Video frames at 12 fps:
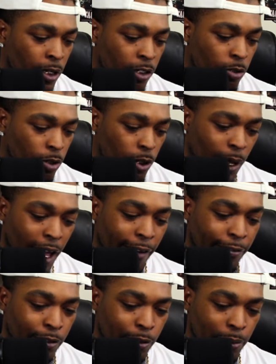you still
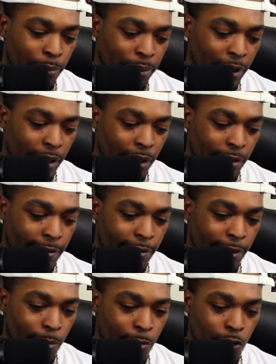have to be
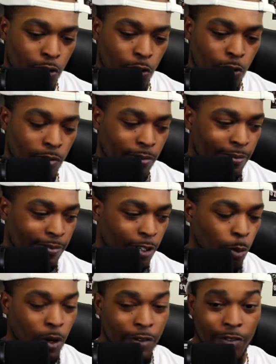
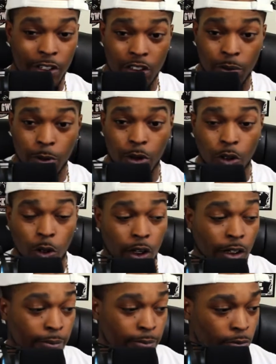somewhat visible or